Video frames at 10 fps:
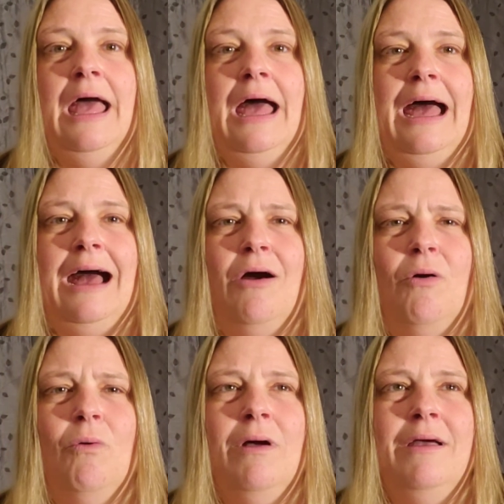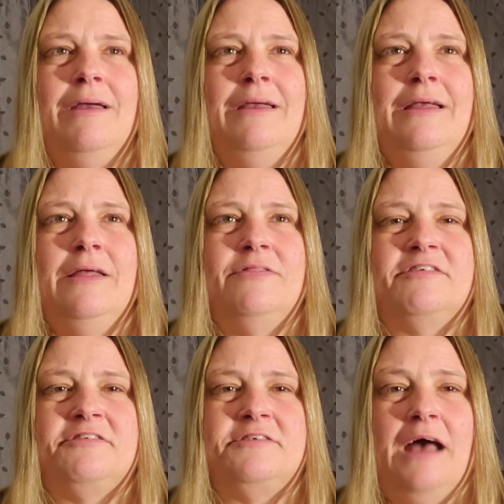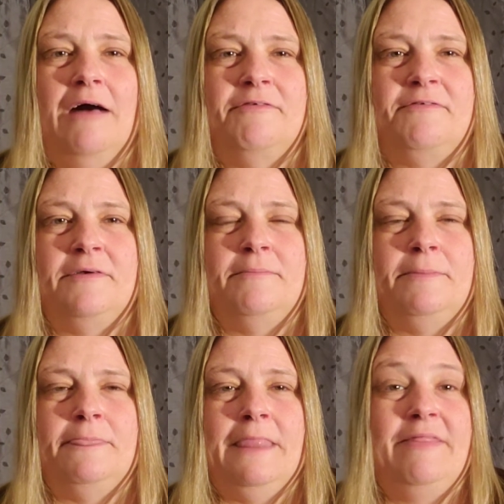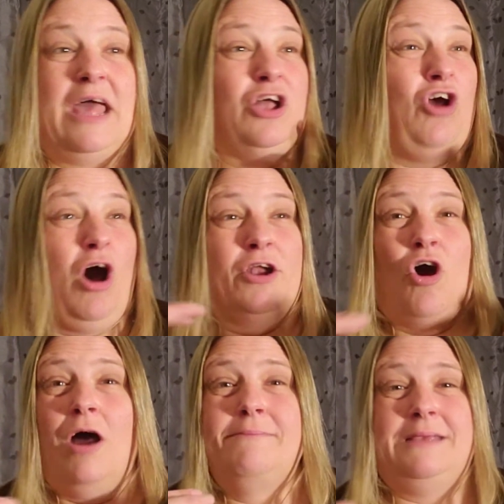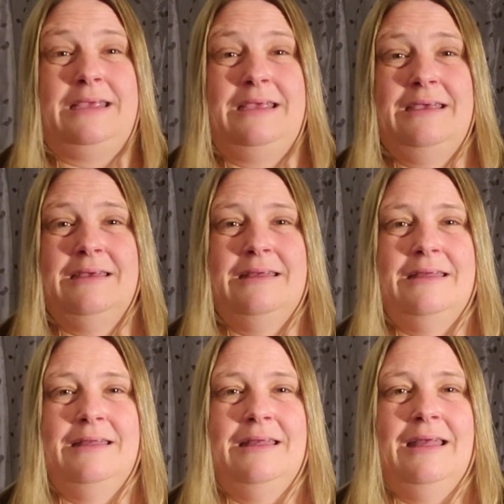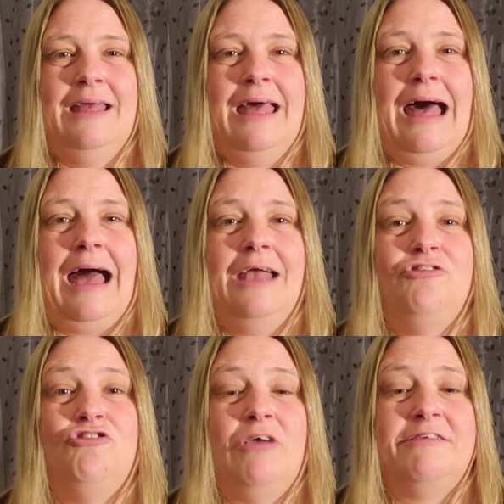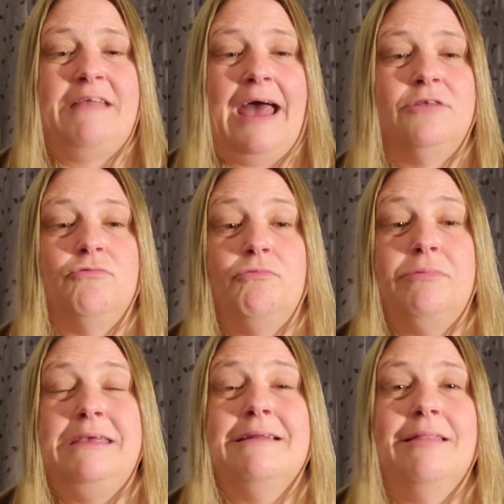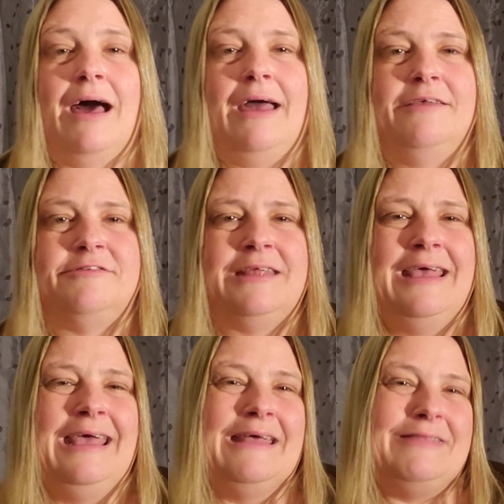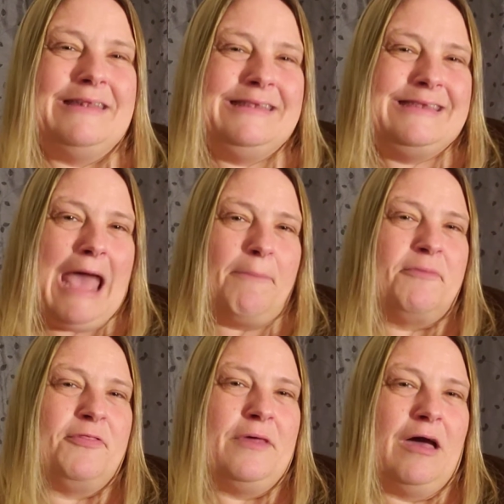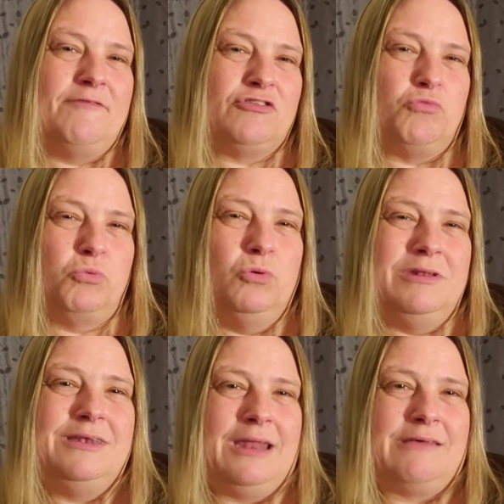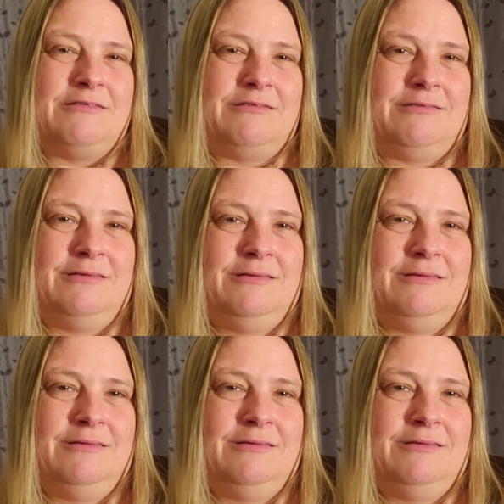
how the stuff that got on me, I just hadn't realized the depth of its rootedness.